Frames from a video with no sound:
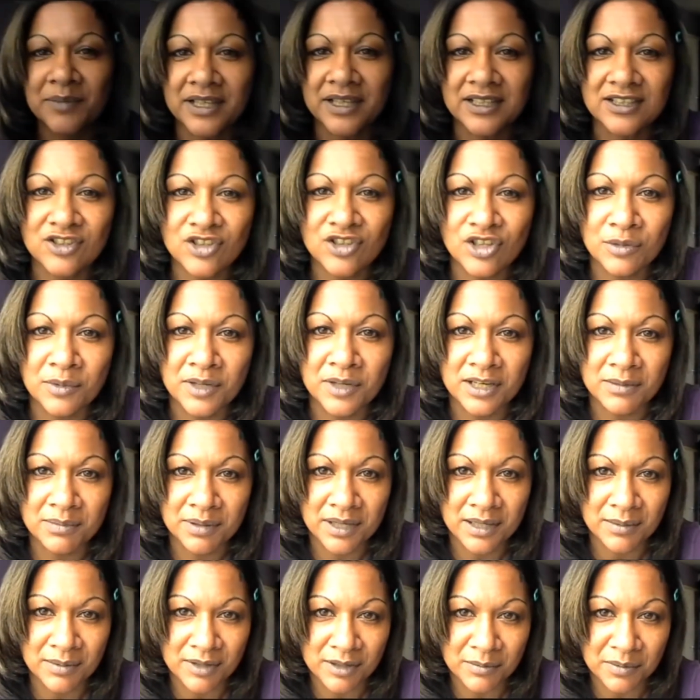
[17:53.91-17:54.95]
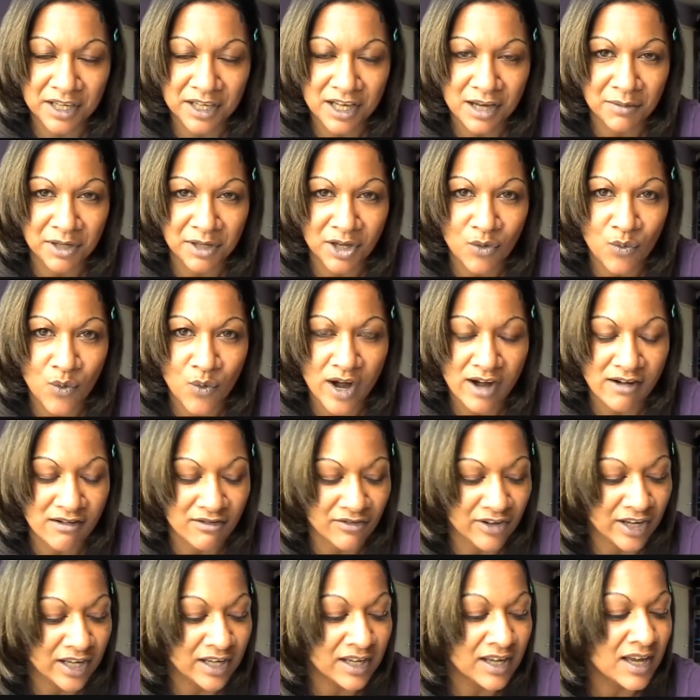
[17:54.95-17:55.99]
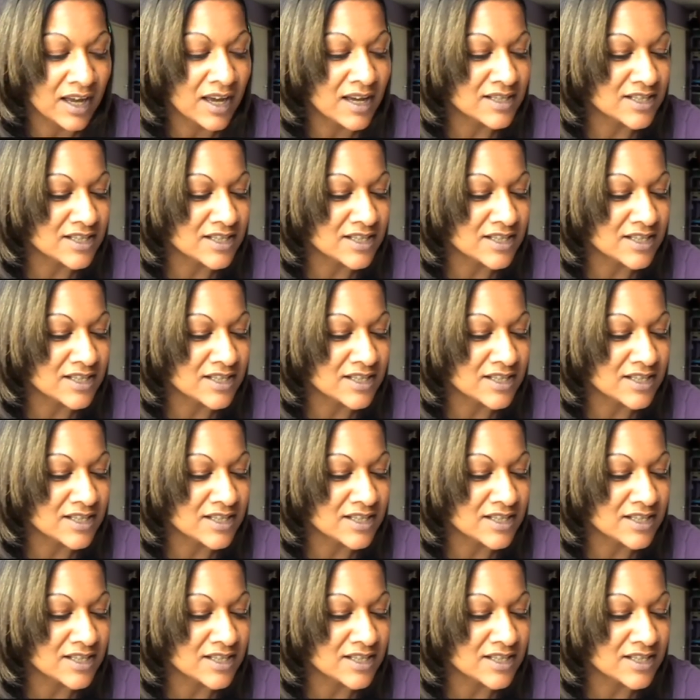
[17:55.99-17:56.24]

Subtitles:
because too many people are becoming aware of it.